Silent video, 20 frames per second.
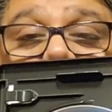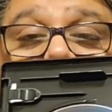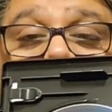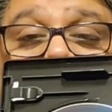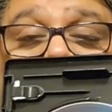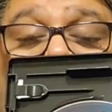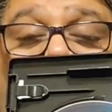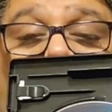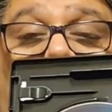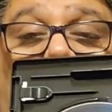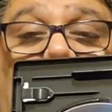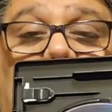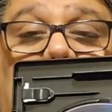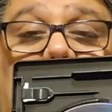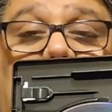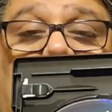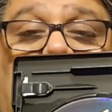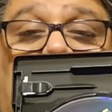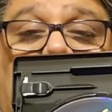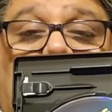Blu-ray
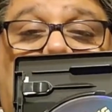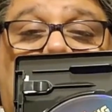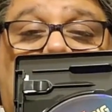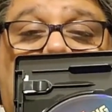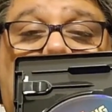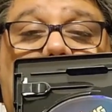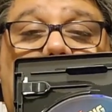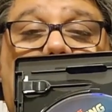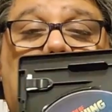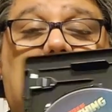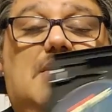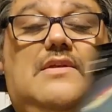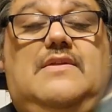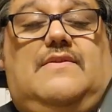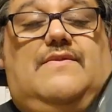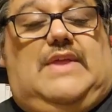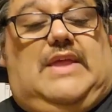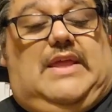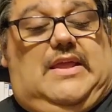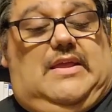and
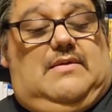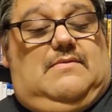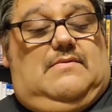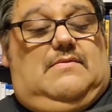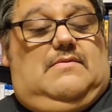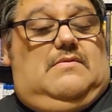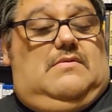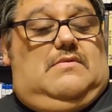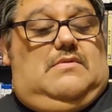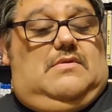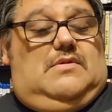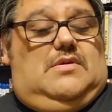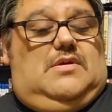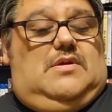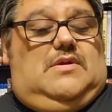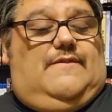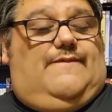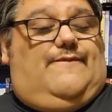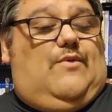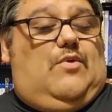the
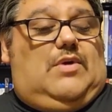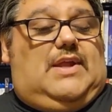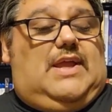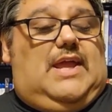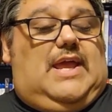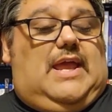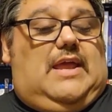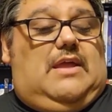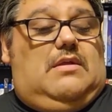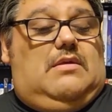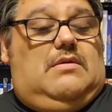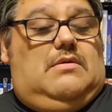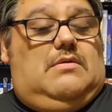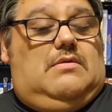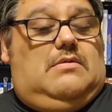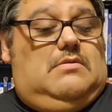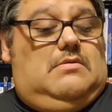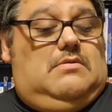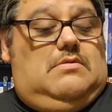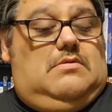4K,
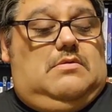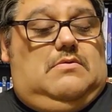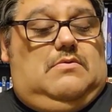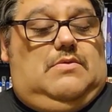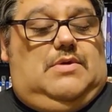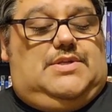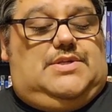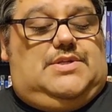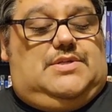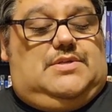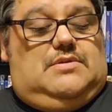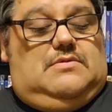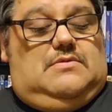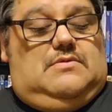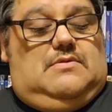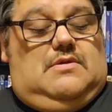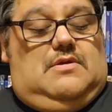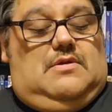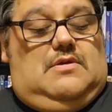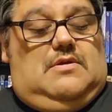which
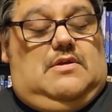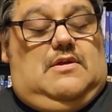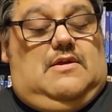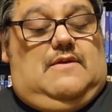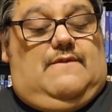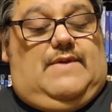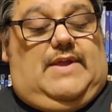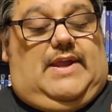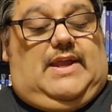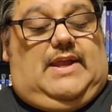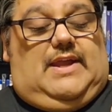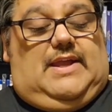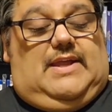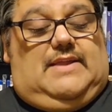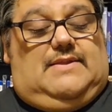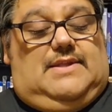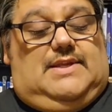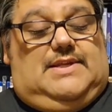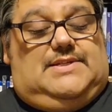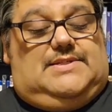if I can
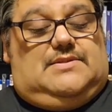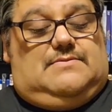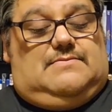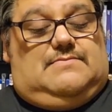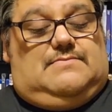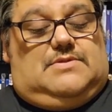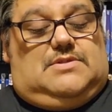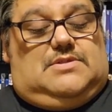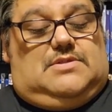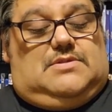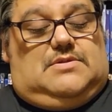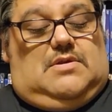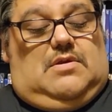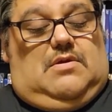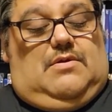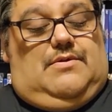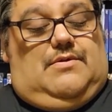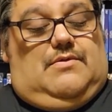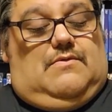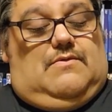get these
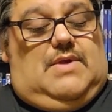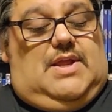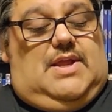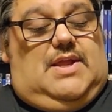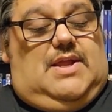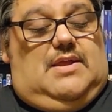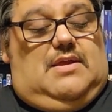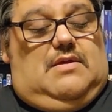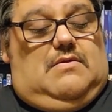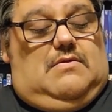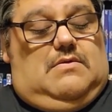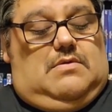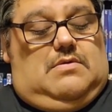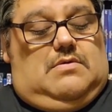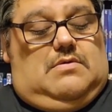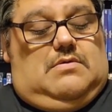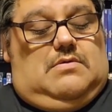turned around